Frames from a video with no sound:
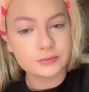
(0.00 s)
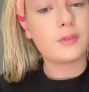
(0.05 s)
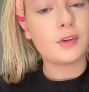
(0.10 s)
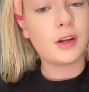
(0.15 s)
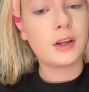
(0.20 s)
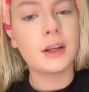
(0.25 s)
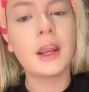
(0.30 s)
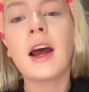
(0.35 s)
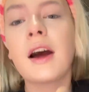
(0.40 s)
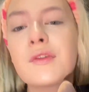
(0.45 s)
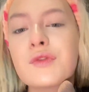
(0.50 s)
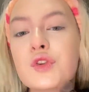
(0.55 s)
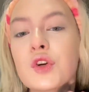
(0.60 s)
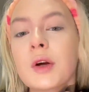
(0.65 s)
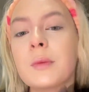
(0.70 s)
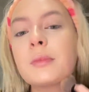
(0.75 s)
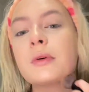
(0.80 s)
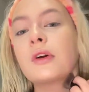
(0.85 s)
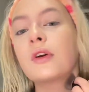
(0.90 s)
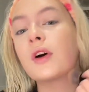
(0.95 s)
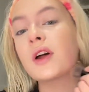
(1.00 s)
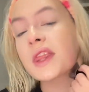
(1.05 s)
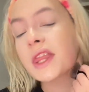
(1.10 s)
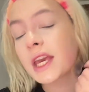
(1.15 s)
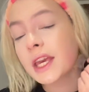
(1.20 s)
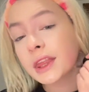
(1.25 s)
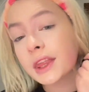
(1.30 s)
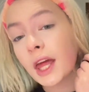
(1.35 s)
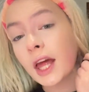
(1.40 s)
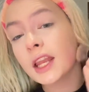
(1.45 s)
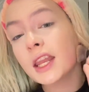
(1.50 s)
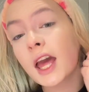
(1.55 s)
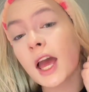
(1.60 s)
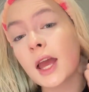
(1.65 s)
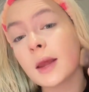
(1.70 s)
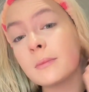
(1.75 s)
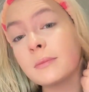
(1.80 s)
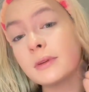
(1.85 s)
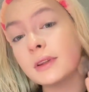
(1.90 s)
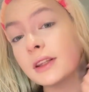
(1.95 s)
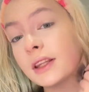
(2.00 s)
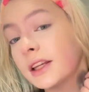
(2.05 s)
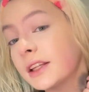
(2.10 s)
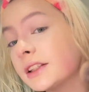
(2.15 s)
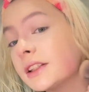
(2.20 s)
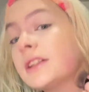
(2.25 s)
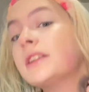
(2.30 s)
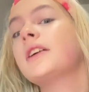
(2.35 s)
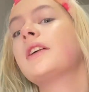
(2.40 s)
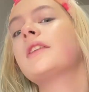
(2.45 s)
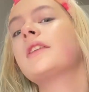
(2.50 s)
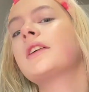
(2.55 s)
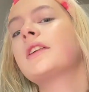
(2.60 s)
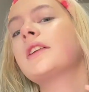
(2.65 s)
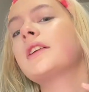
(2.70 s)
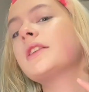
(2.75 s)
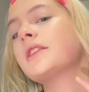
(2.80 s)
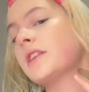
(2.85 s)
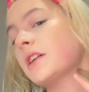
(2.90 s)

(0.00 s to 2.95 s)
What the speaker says: And after I put it on like that, I blend it down like this.